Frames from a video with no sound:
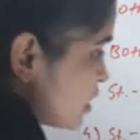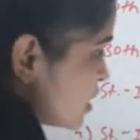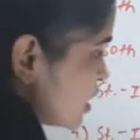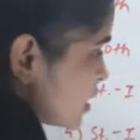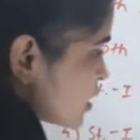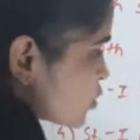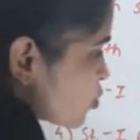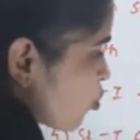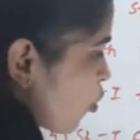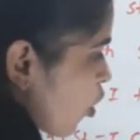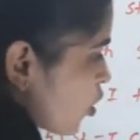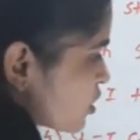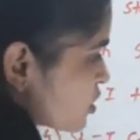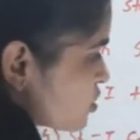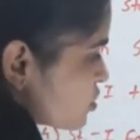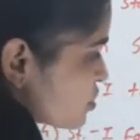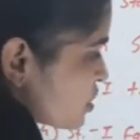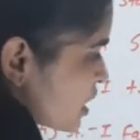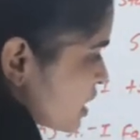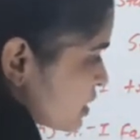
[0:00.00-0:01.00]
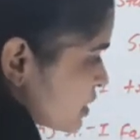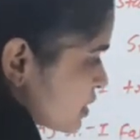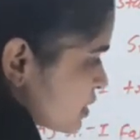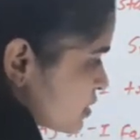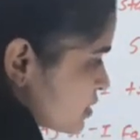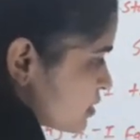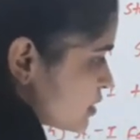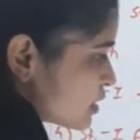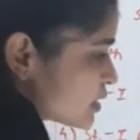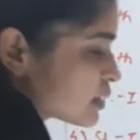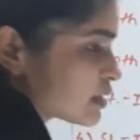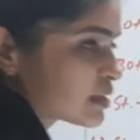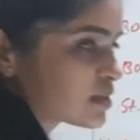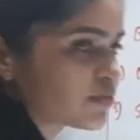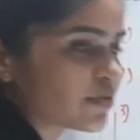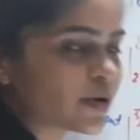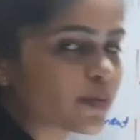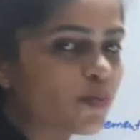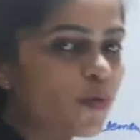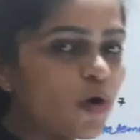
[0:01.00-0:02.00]
its bond strength is decreased.
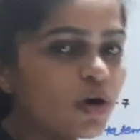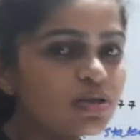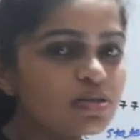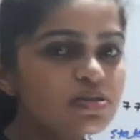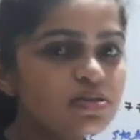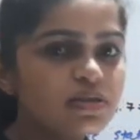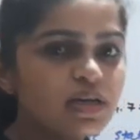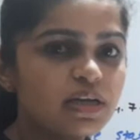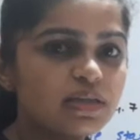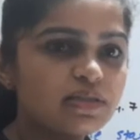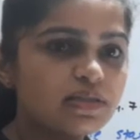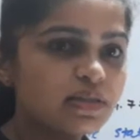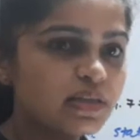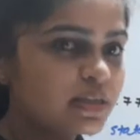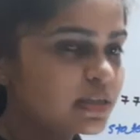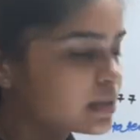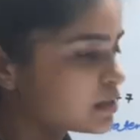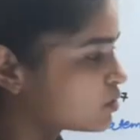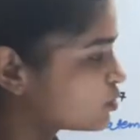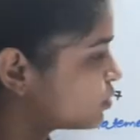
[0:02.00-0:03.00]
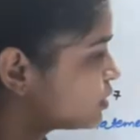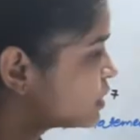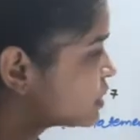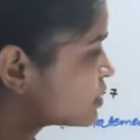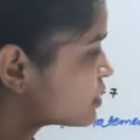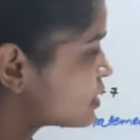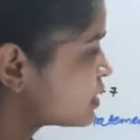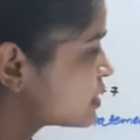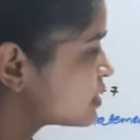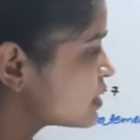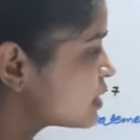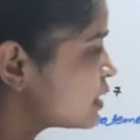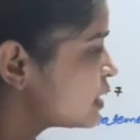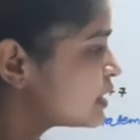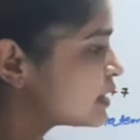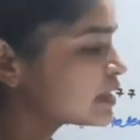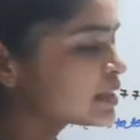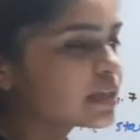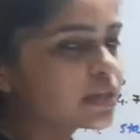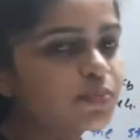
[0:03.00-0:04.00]
Where bond strength decrease, so it's
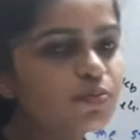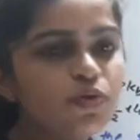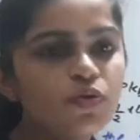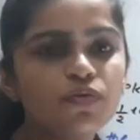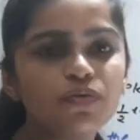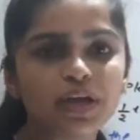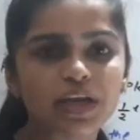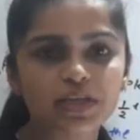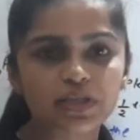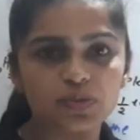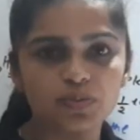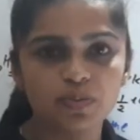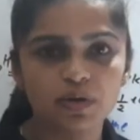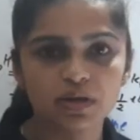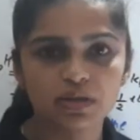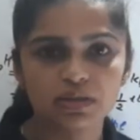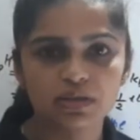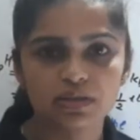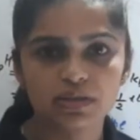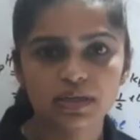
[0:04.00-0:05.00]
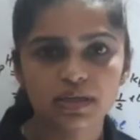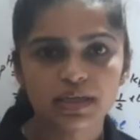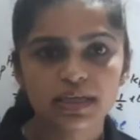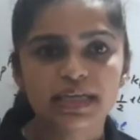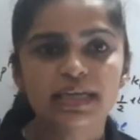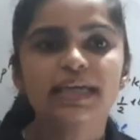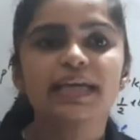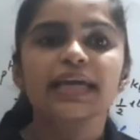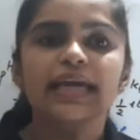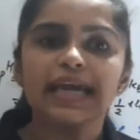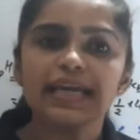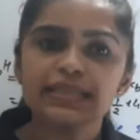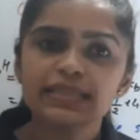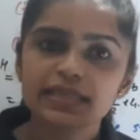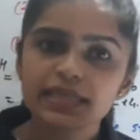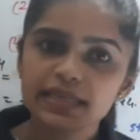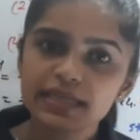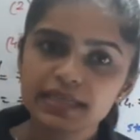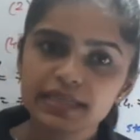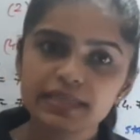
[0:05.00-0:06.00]
easily remove H plus. Acid
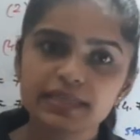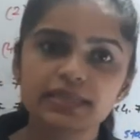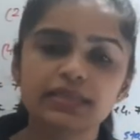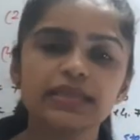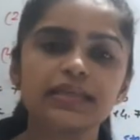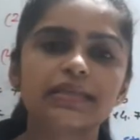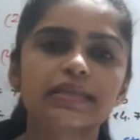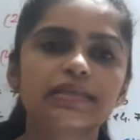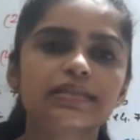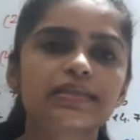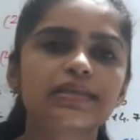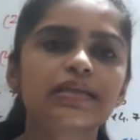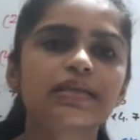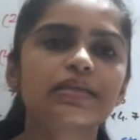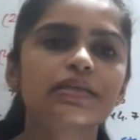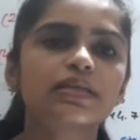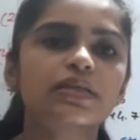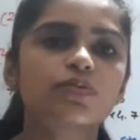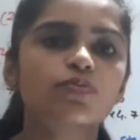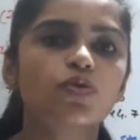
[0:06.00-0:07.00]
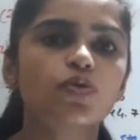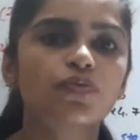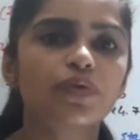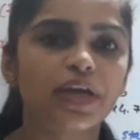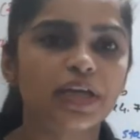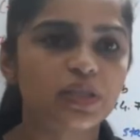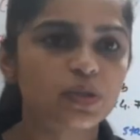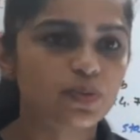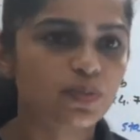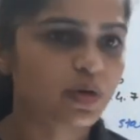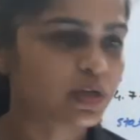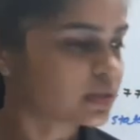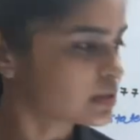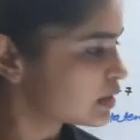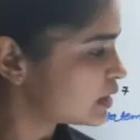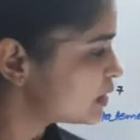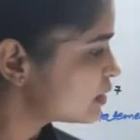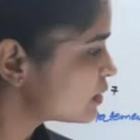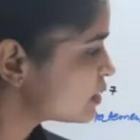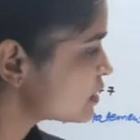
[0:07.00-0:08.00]
is the easily remove H plus.
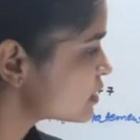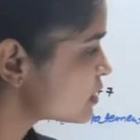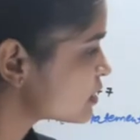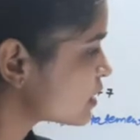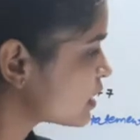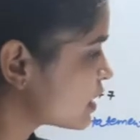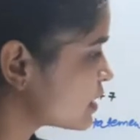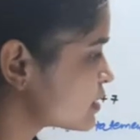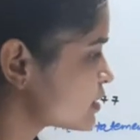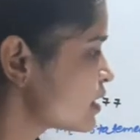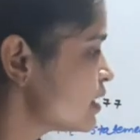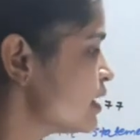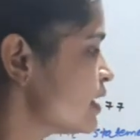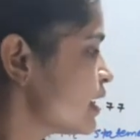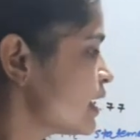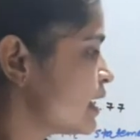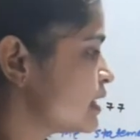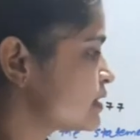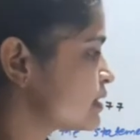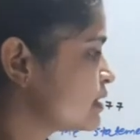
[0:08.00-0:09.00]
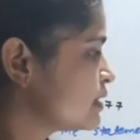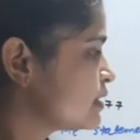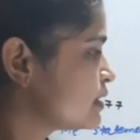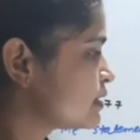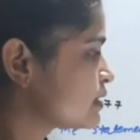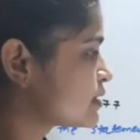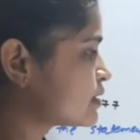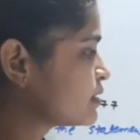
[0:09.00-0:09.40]
In this case, acid is